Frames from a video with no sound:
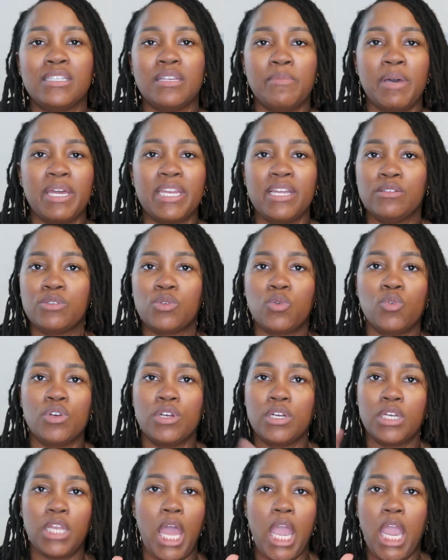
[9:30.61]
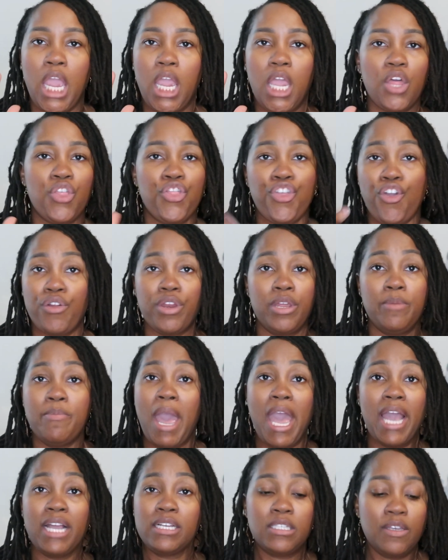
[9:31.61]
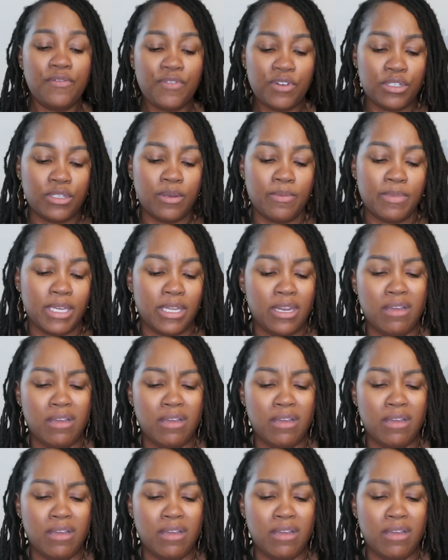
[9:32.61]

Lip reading: somebody else ordered like 30 bags of it or something.